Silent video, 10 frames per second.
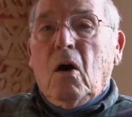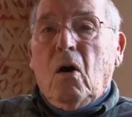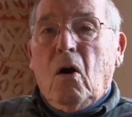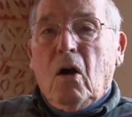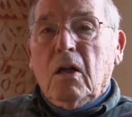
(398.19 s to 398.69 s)

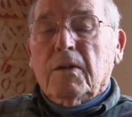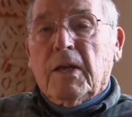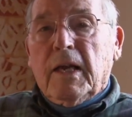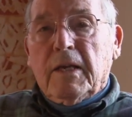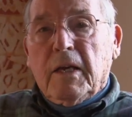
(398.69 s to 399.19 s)
all
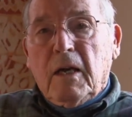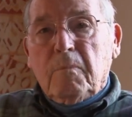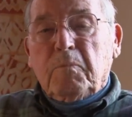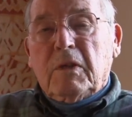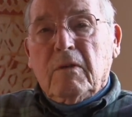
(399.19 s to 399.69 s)
that
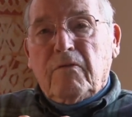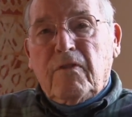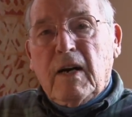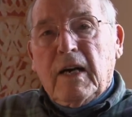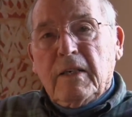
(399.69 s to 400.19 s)
helped
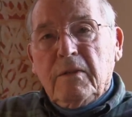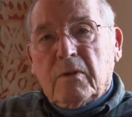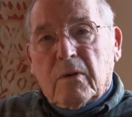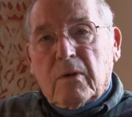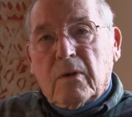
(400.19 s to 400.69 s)
define
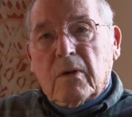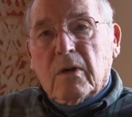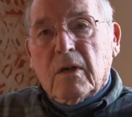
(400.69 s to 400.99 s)
her.